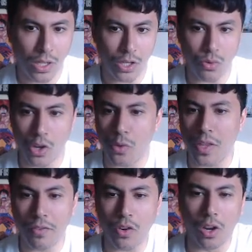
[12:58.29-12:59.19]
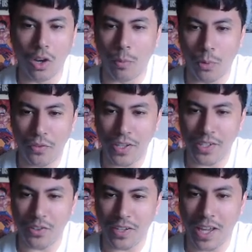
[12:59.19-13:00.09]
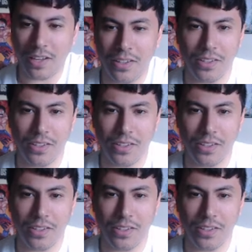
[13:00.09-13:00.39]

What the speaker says: you know that you've got a lot more of these in your deck.